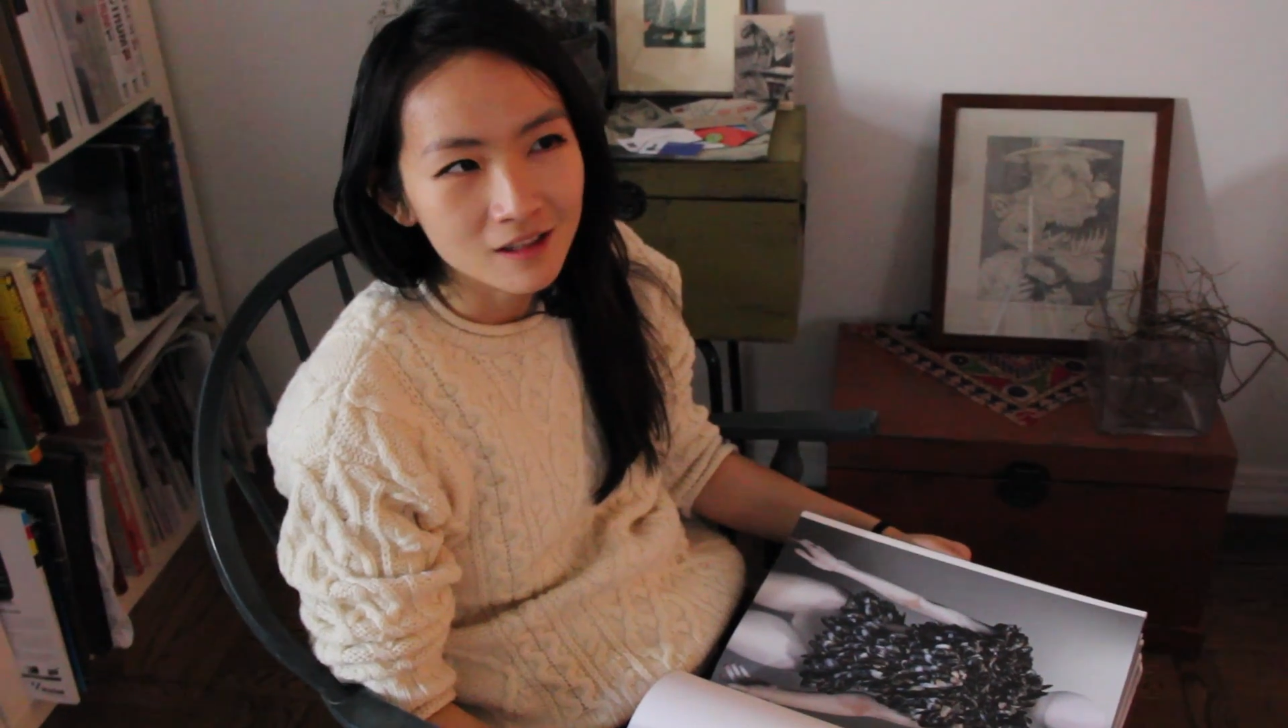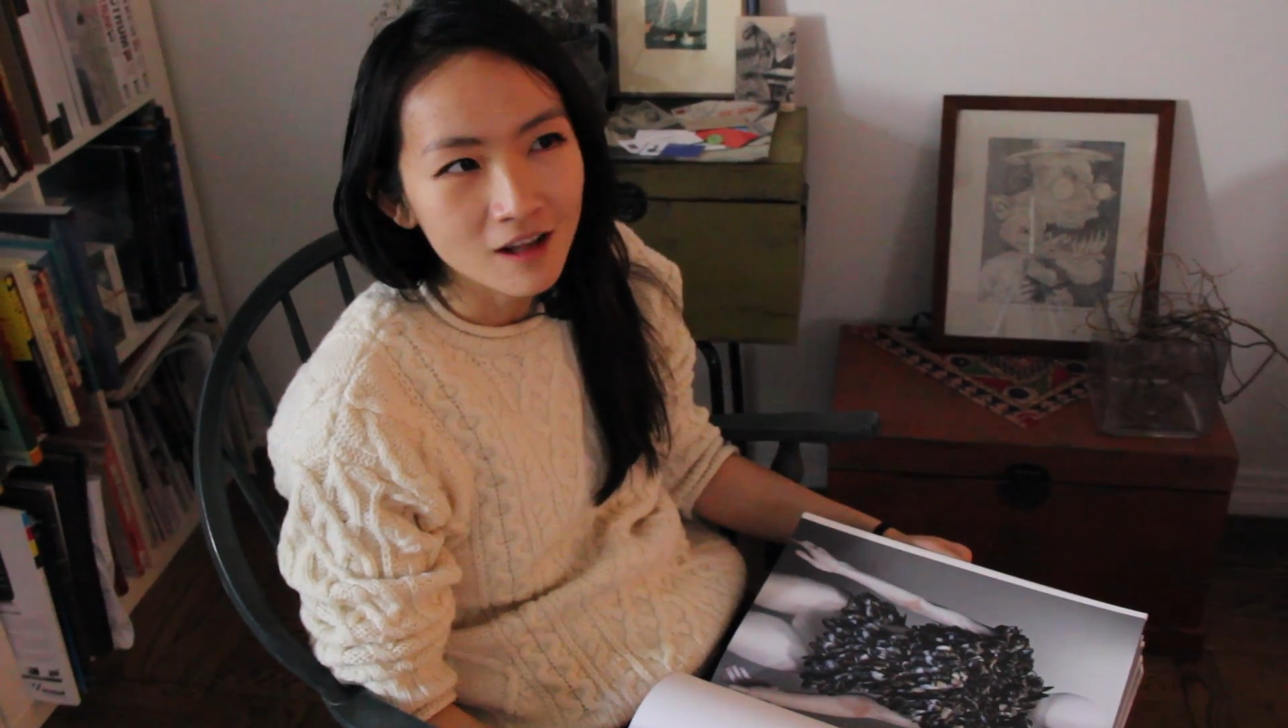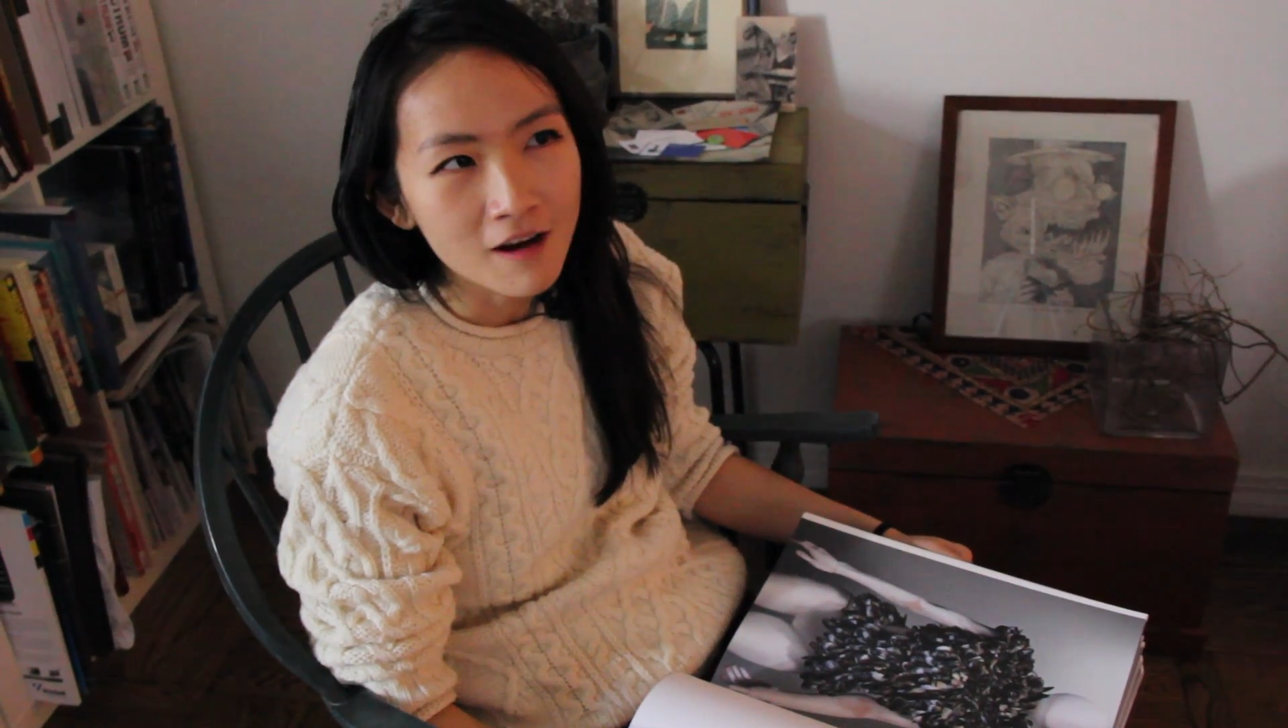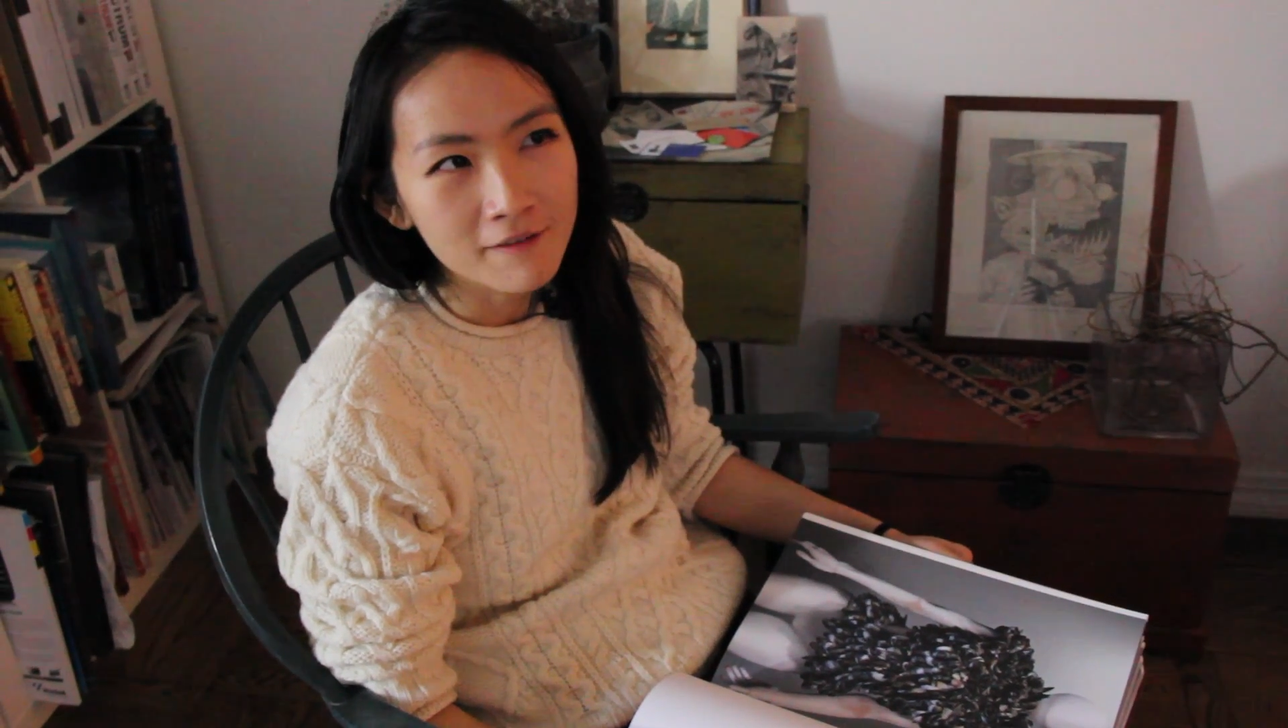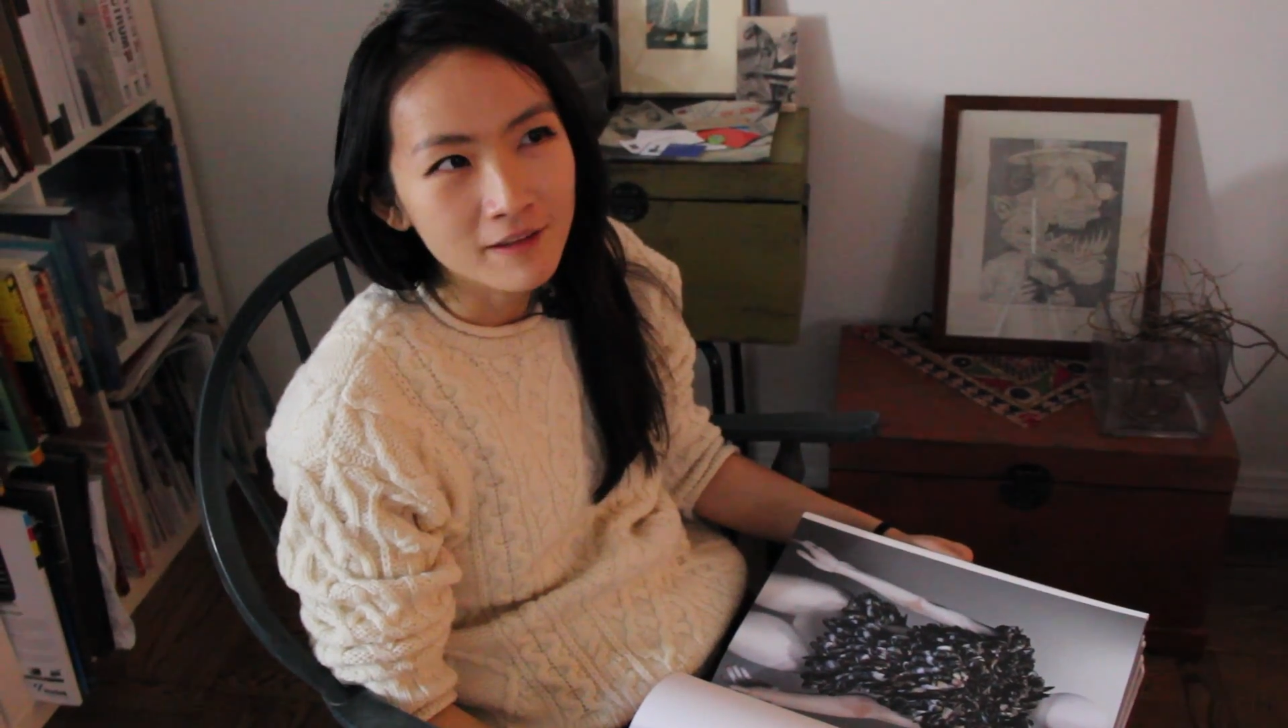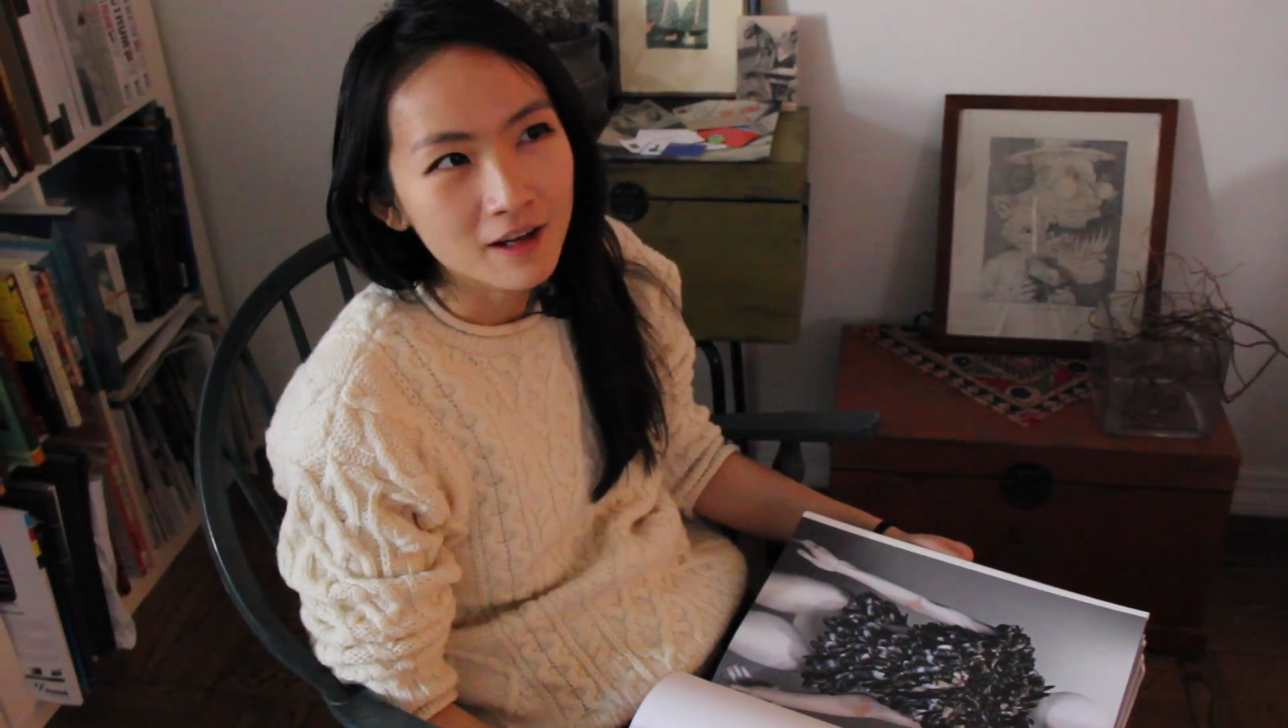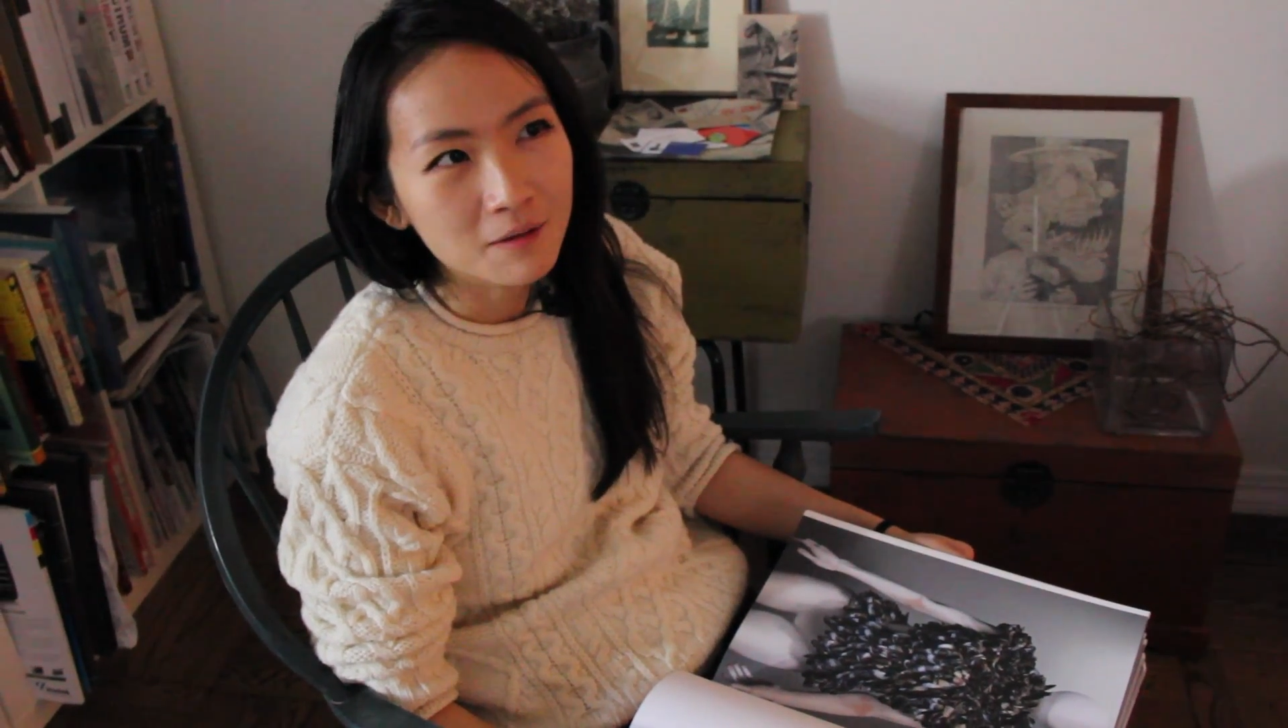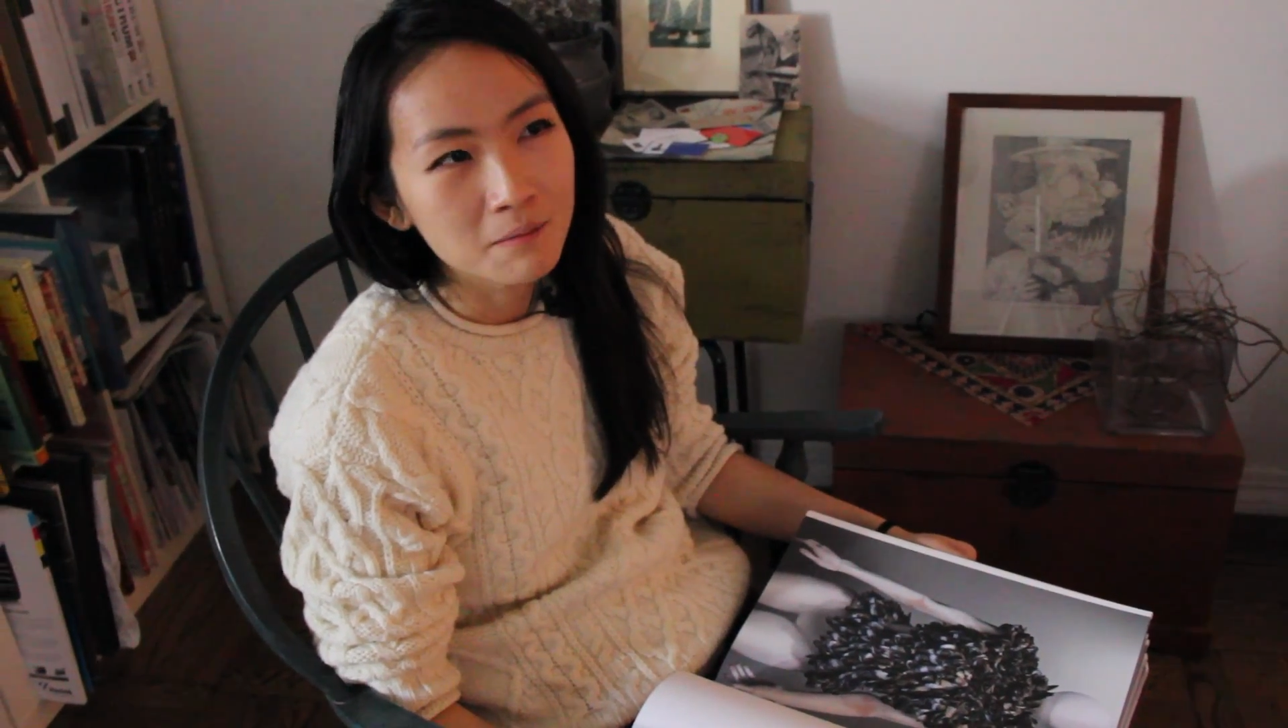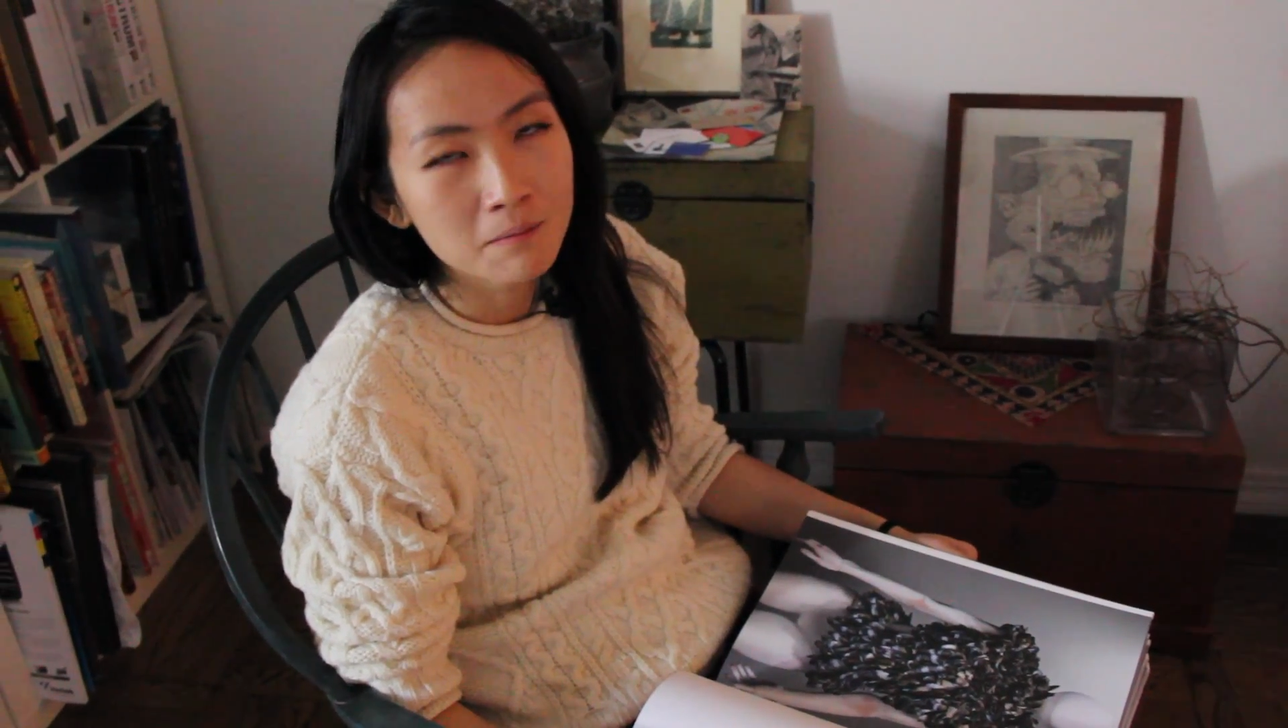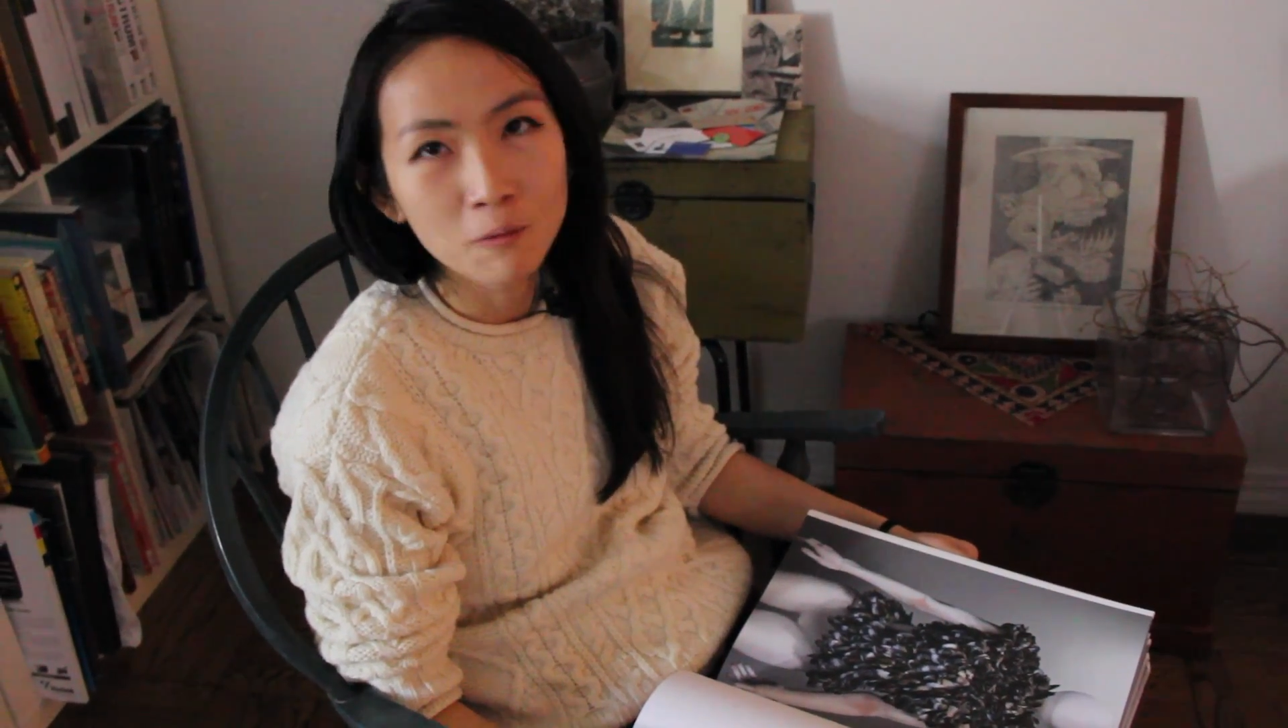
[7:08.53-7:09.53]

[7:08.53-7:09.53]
a lot of like